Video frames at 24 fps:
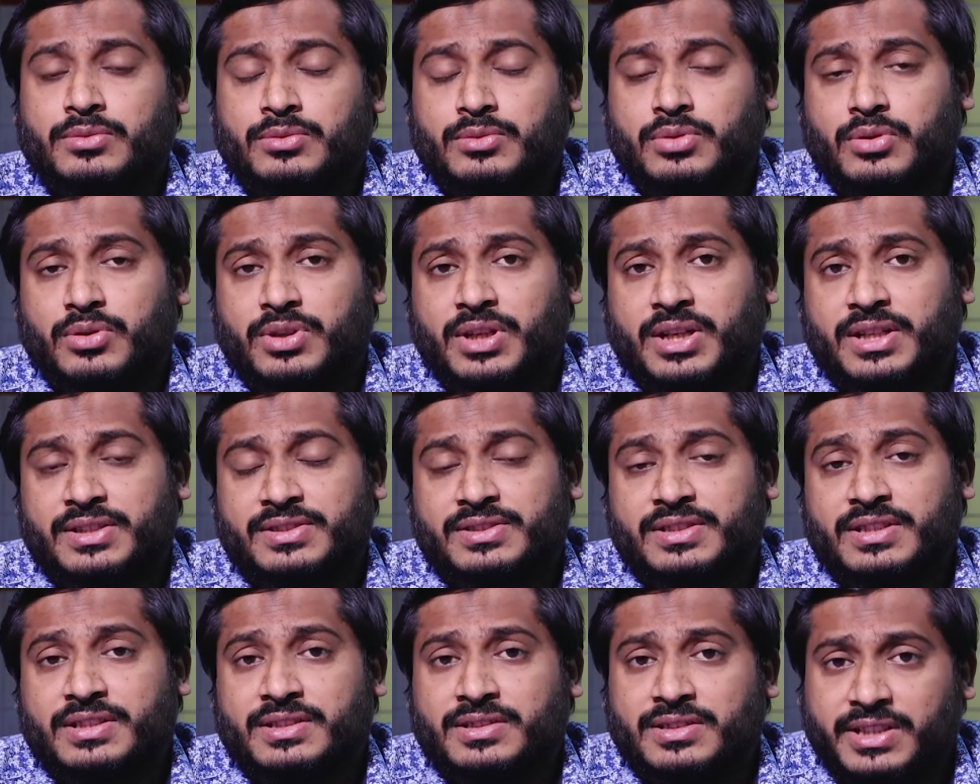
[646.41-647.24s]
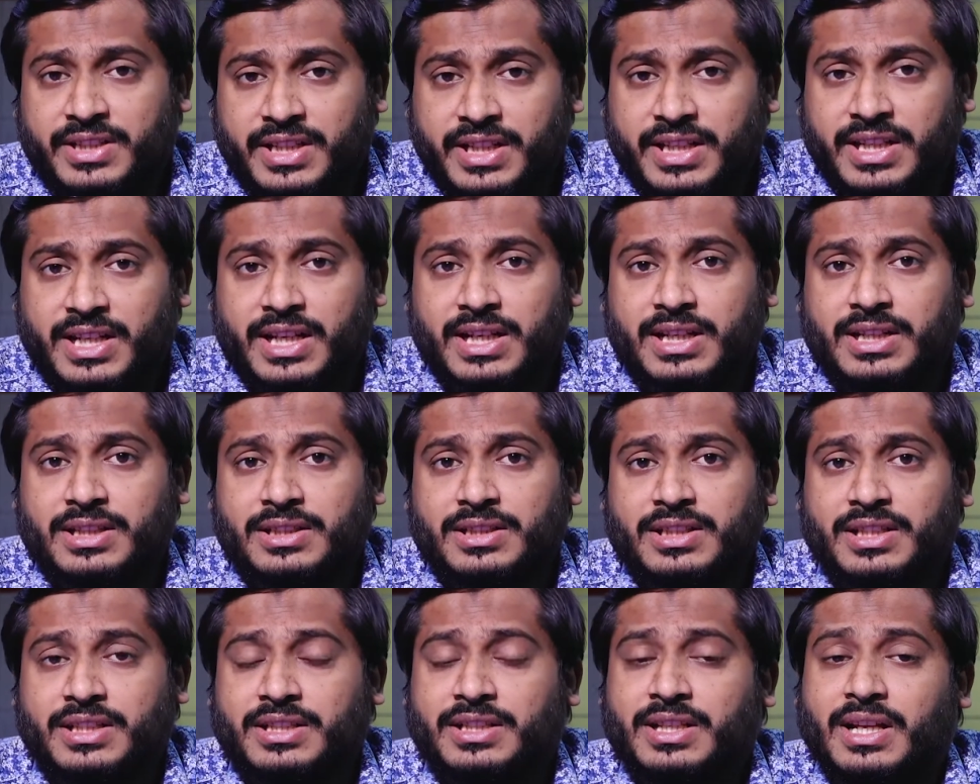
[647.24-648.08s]
through the synthetically
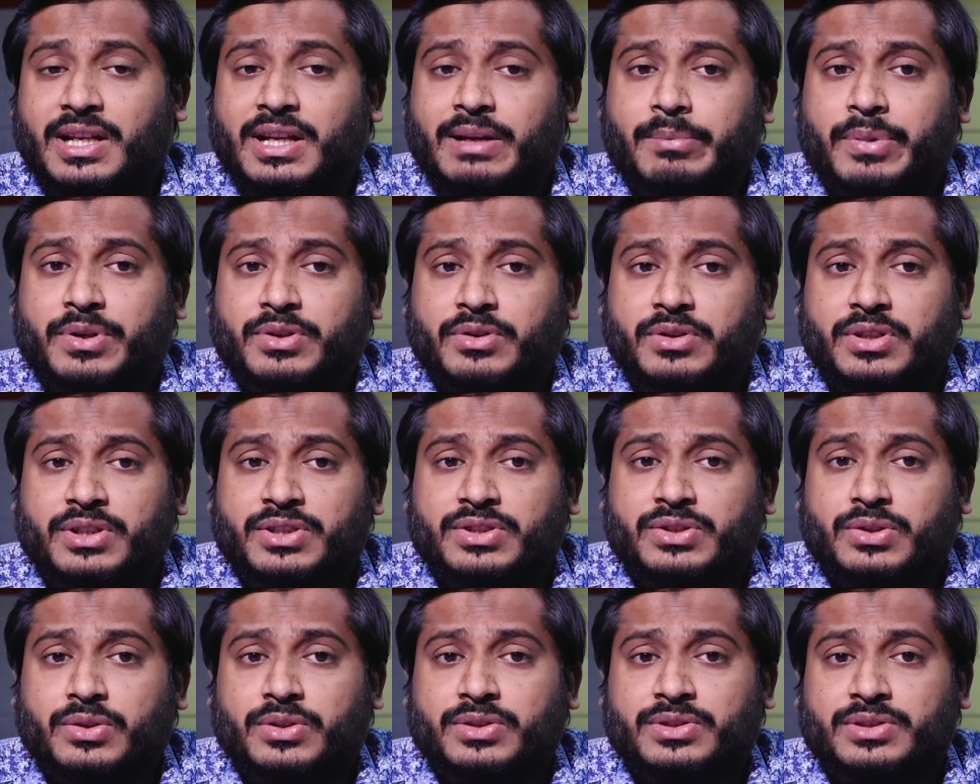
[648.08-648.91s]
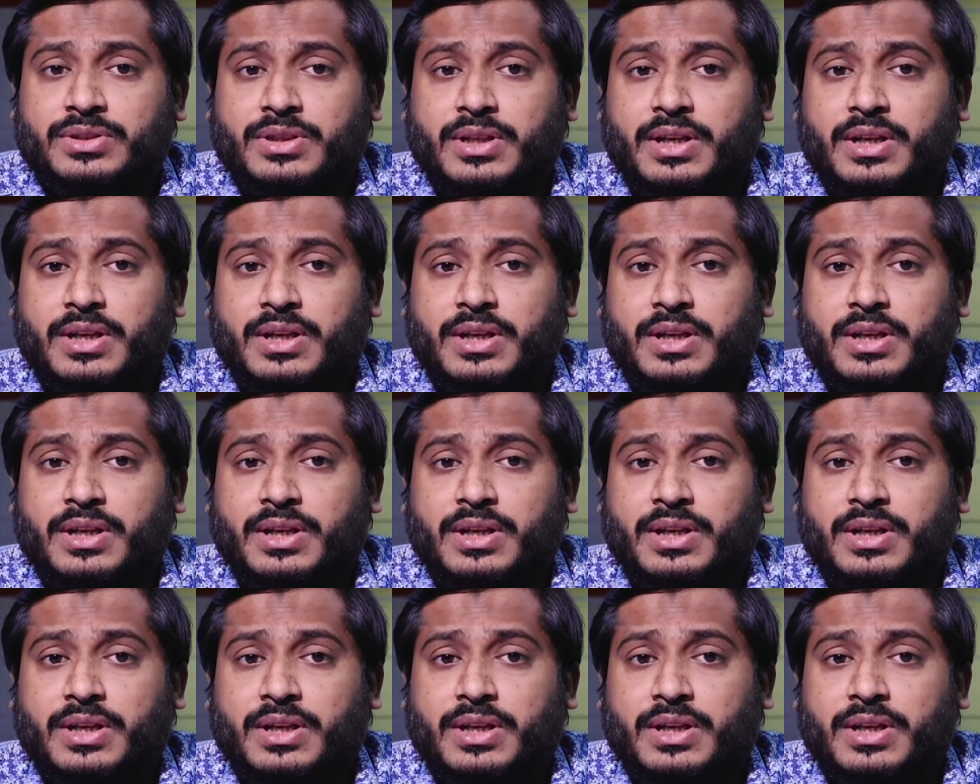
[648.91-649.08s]
in the laboratory source.